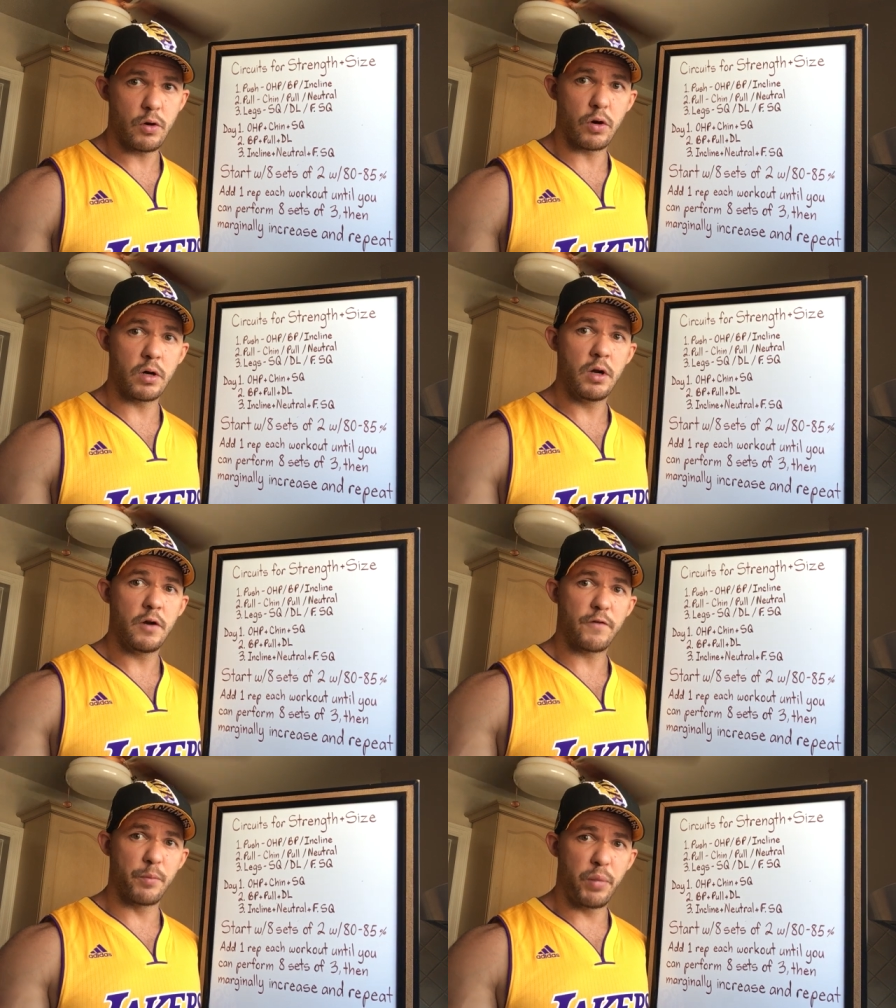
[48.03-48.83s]
Or
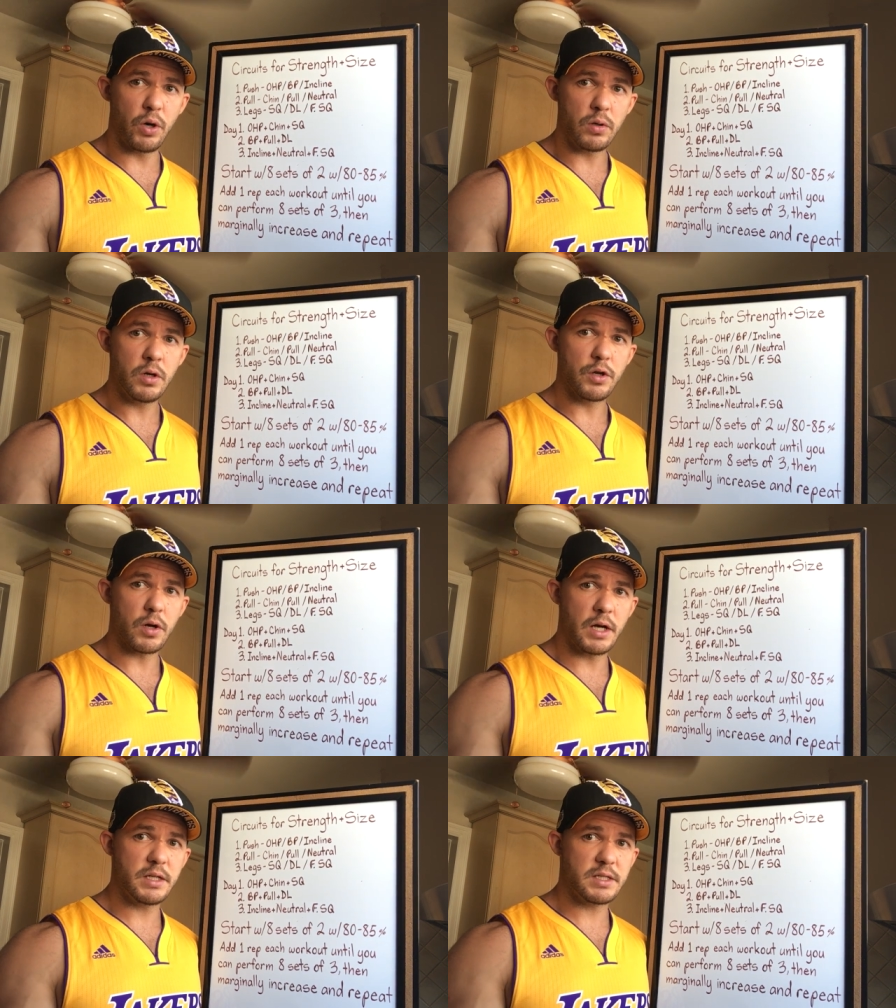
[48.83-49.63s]
for pull,
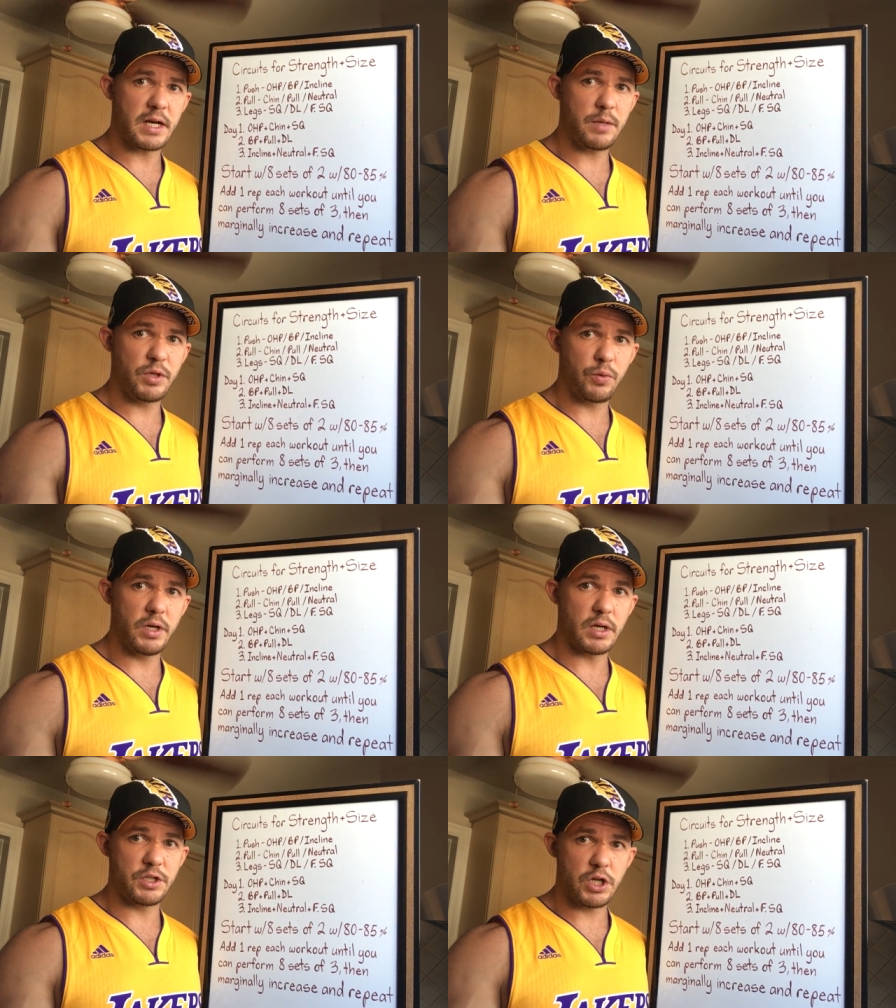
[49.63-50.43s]
you're undecided
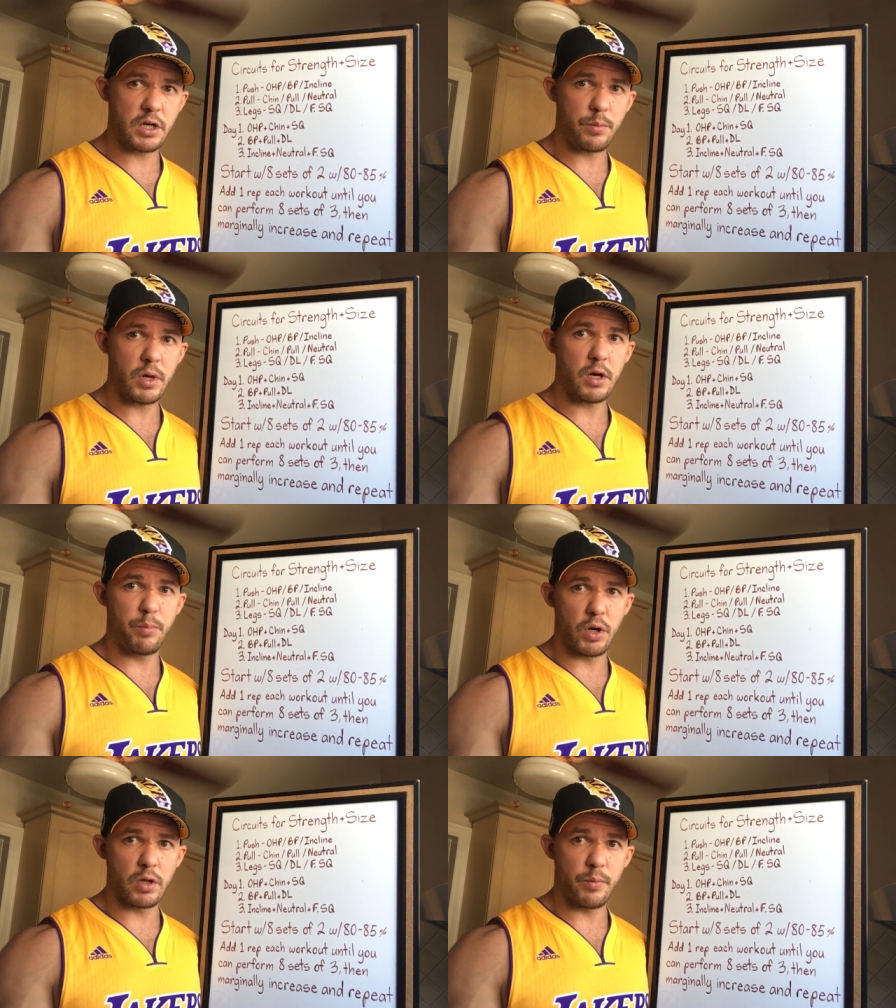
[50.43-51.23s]
between a chin up, a
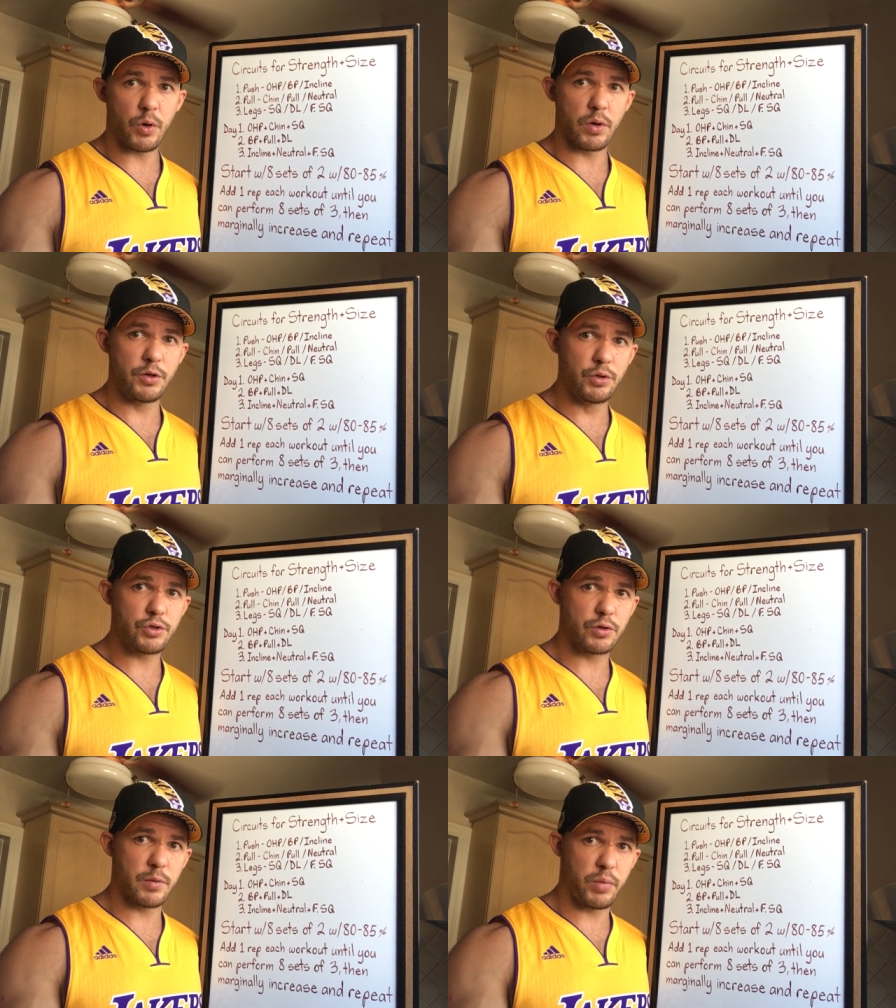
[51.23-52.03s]
pull up, or a
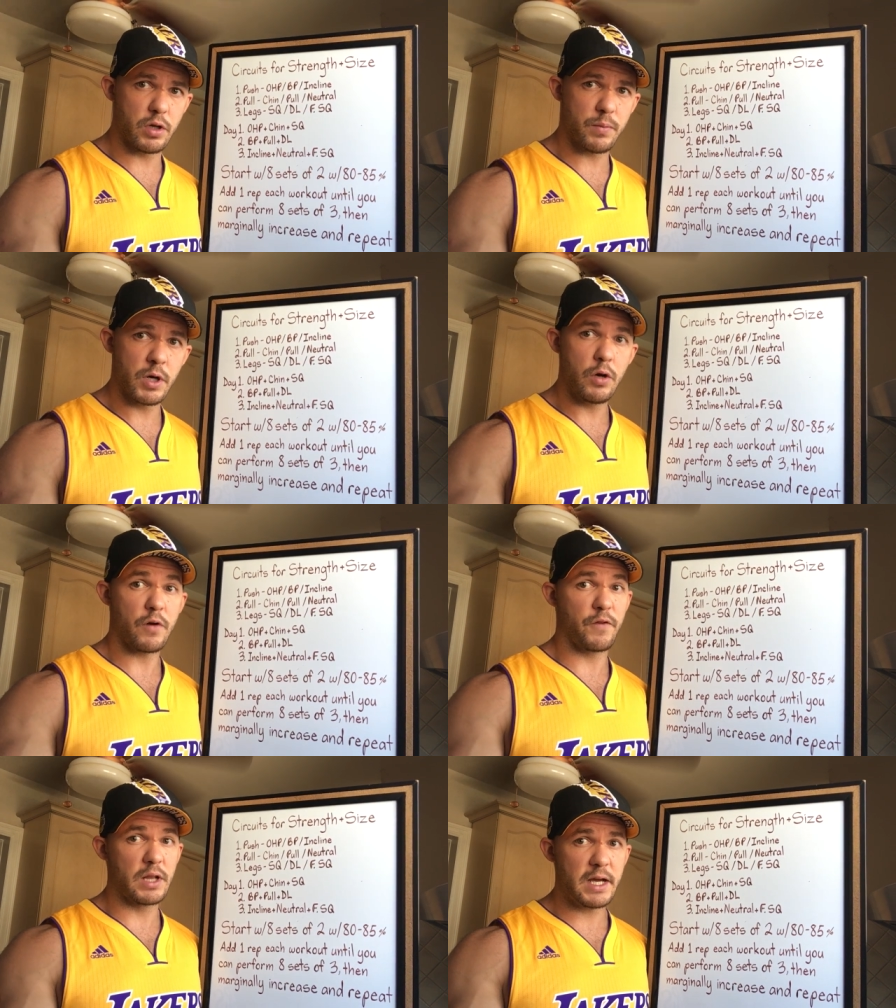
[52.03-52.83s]
neutral grip pull up.
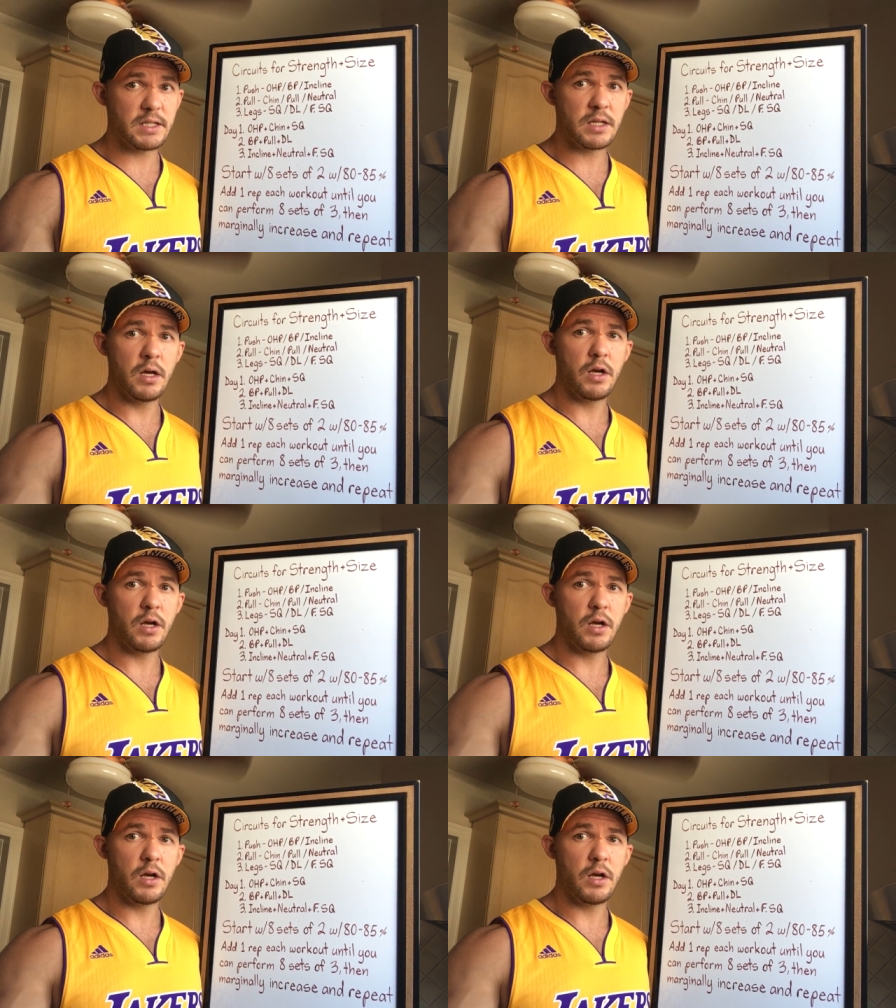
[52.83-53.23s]
Or for legs,